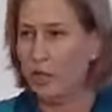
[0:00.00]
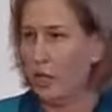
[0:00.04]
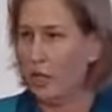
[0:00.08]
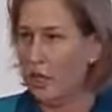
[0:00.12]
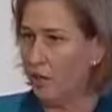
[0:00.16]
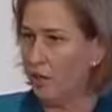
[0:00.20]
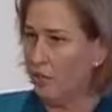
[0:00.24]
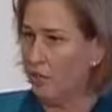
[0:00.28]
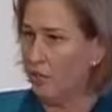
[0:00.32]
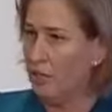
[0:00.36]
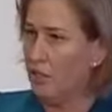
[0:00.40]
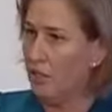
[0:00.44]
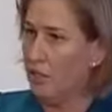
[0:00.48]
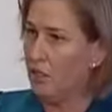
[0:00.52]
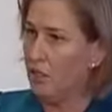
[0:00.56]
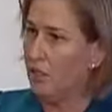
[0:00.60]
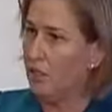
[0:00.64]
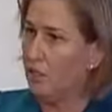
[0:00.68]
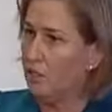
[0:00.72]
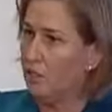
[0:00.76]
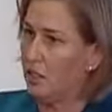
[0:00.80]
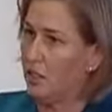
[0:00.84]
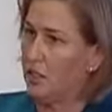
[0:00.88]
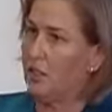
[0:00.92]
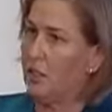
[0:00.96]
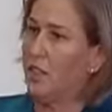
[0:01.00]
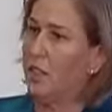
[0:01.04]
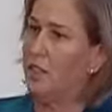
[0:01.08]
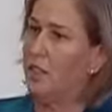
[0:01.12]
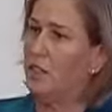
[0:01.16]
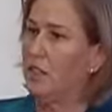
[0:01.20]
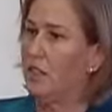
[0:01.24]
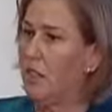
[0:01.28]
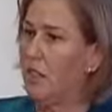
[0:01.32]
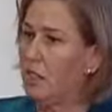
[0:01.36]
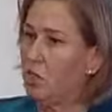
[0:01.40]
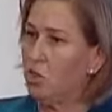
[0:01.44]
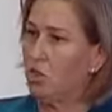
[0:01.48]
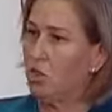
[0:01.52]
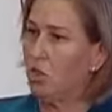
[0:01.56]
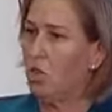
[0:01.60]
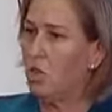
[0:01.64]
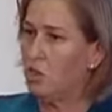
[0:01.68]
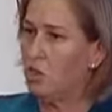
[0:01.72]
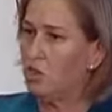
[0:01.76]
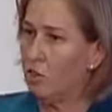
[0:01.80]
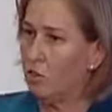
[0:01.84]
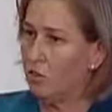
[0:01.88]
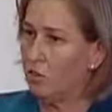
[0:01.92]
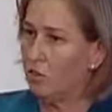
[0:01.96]
have these internal national
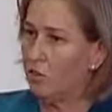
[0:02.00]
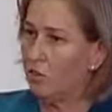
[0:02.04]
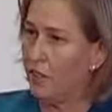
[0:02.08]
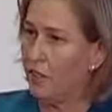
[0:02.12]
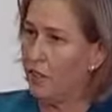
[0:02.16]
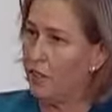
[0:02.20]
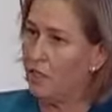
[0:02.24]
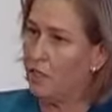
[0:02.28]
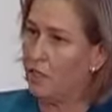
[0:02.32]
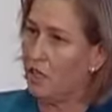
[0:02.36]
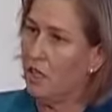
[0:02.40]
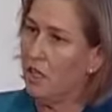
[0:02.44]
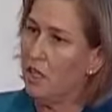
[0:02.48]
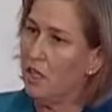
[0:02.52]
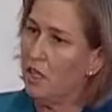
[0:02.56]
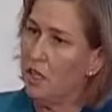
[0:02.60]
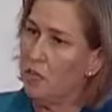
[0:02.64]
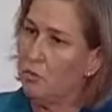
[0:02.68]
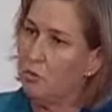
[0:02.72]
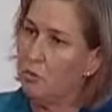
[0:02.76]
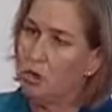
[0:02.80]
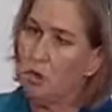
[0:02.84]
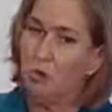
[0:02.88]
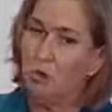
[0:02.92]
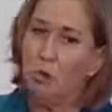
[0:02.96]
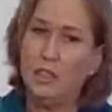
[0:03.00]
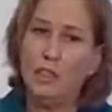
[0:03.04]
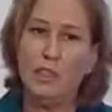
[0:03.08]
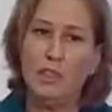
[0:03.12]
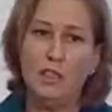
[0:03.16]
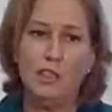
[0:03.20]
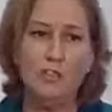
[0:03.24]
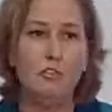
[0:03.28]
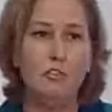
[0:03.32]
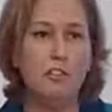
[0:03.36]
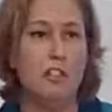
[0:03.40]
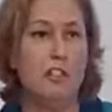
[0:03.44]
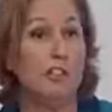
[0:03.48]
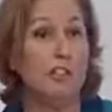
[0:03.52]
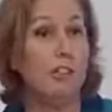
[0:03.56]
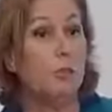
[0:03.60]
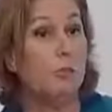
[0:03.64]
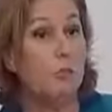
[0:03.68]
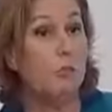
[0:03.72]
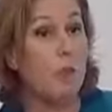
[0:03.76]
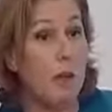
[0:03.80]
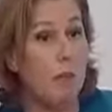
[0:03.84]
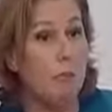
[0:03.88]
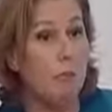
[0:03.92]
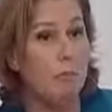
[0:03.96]
conflicts between different
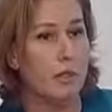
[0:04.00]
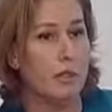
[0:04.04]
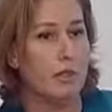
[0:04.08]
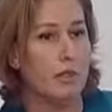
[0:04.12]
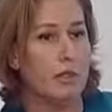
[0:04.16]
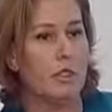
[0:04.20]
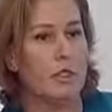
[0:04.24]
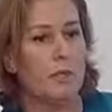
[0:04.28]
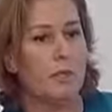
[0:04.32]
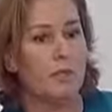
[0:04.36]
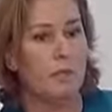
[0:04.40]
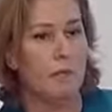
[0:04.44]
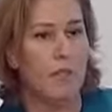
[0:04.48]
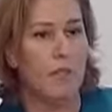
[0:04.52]
members